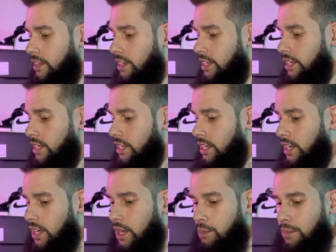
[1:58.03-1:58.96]
the
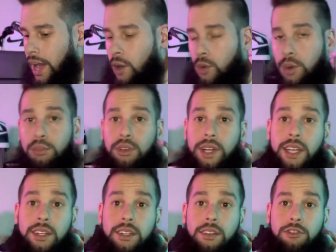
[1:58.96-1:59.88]
power
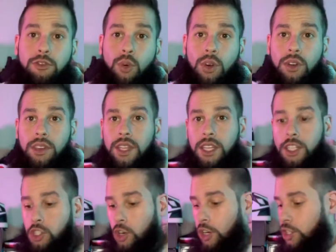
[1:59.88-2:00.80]
brick for the
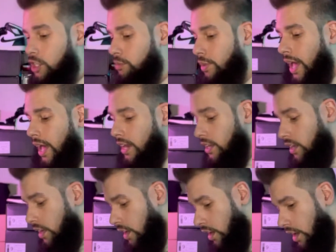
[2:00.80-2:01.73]
charging pad.
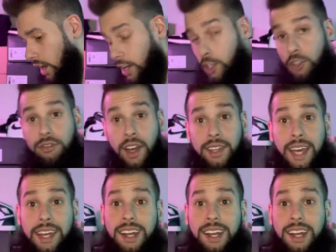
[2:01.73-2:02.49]
You'll find that